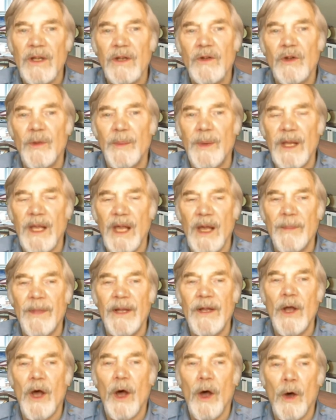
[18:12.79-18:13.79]
to become
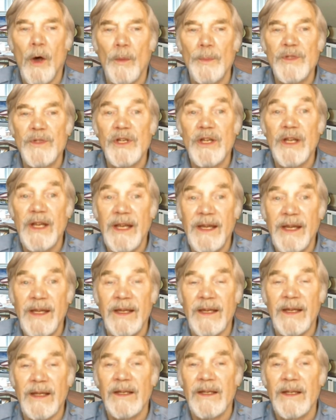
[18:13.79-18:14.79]
an
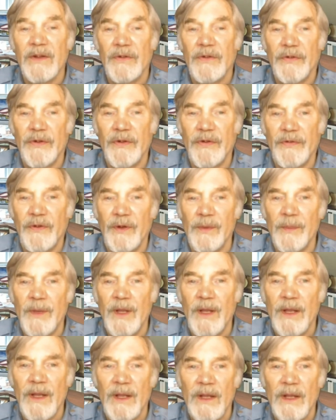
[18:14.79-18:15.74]
opt-in system